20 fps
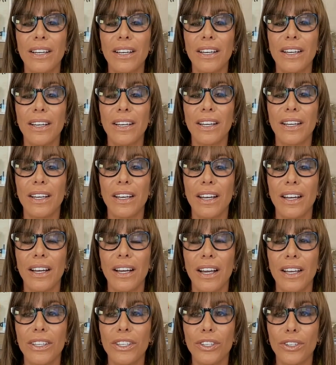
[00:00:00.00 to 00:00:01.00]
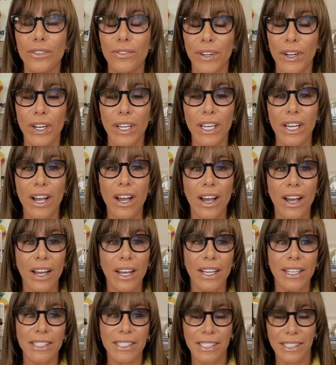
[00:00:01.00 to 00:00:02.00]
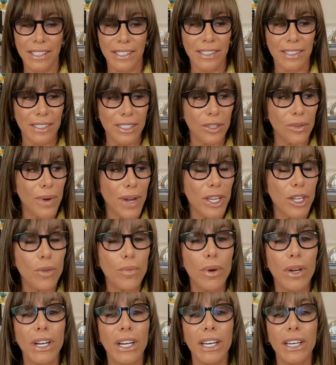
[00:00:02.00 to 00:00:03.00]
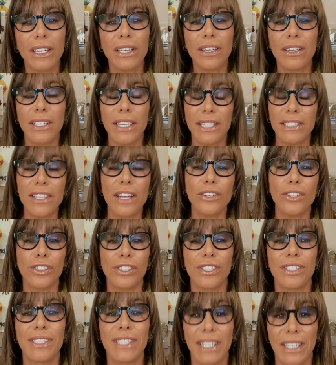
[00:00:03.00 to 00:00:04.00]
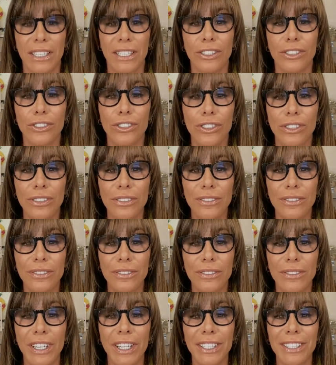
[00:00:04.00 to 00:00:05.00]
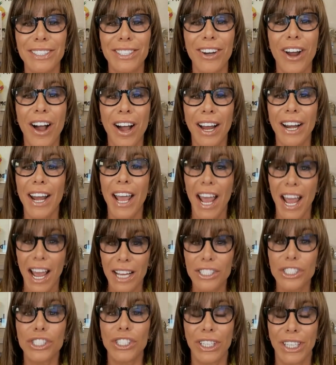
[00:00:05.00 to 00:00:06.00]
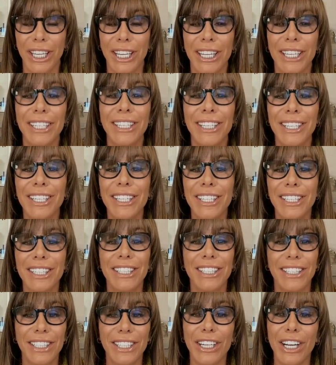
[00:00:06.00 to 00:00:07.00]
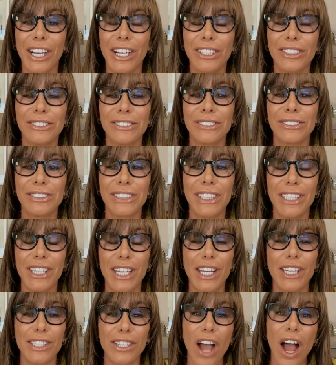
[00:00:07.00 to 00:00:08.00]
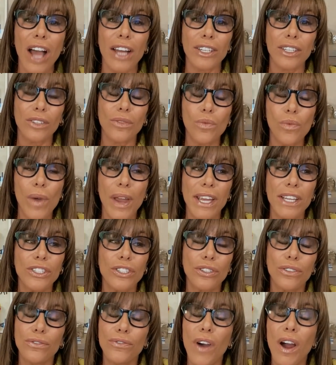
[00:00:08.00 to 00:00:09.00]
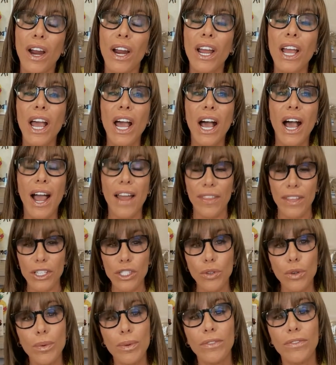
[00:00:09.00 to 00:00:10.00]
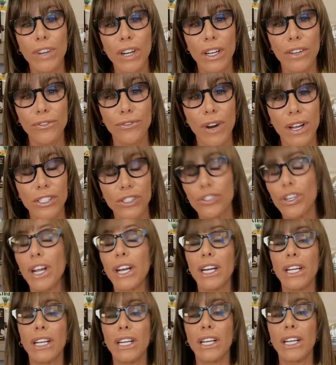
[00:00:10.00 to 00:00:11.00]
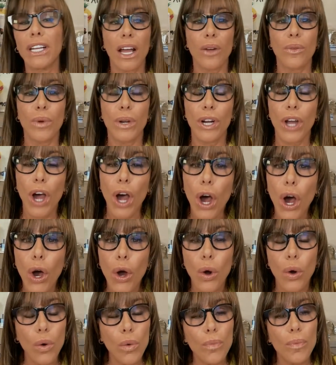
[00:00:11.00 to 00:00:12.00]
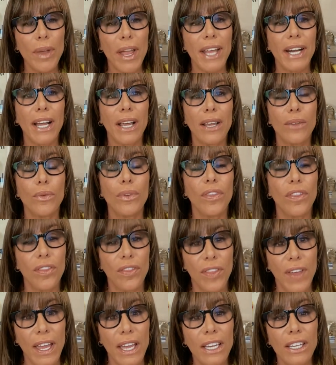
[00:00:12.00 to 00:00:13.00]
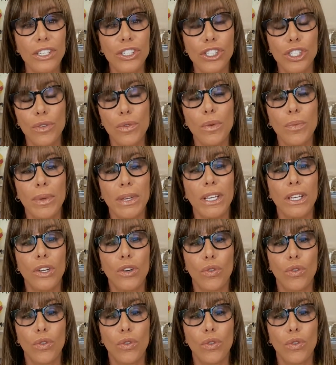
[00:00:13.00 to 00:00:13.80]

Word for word: of it? You're very kind to the way you put it. It's under siege. It's not actually, you know, it, it's gotten way too far. I think she would have been very frustrated. I would hope, and I think she would be